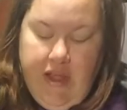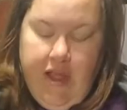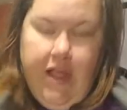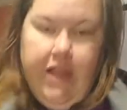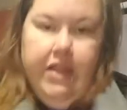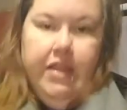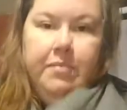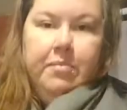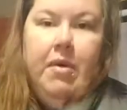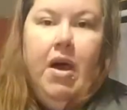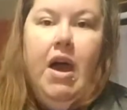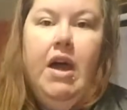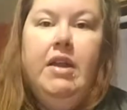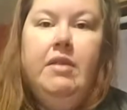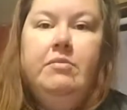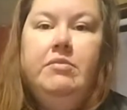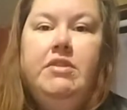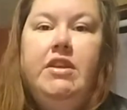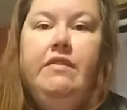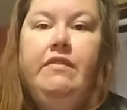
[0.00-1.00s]
And the
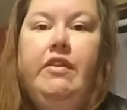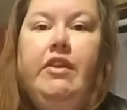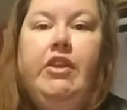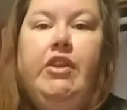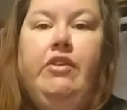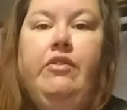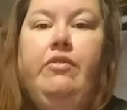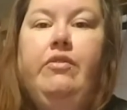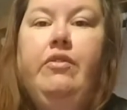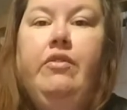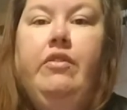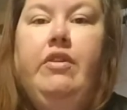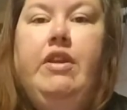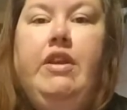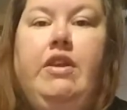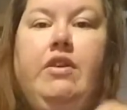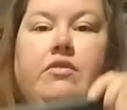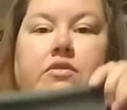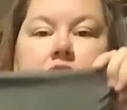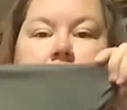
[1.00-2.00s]
bottom's even cuter. It
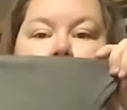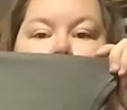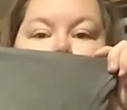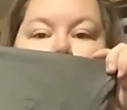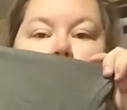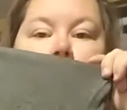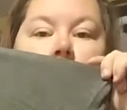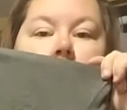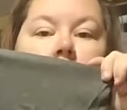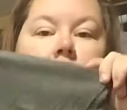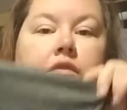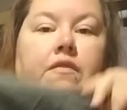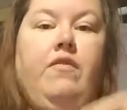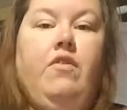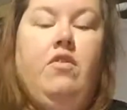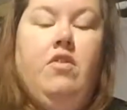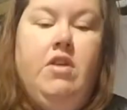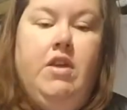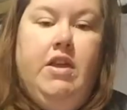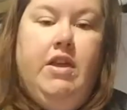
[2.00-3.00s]
goes like a waterfall.
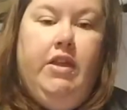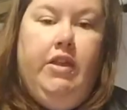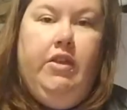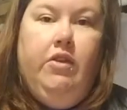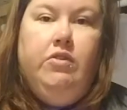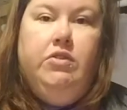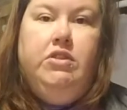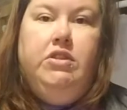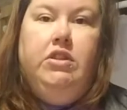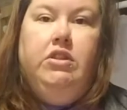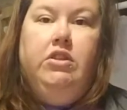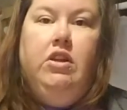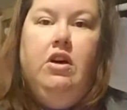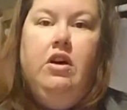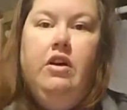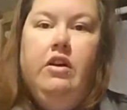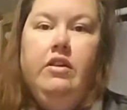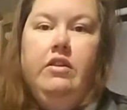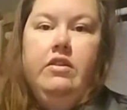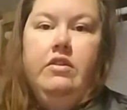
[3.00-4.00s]
It goes to
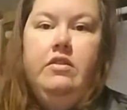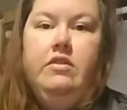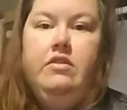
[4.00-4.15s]
long.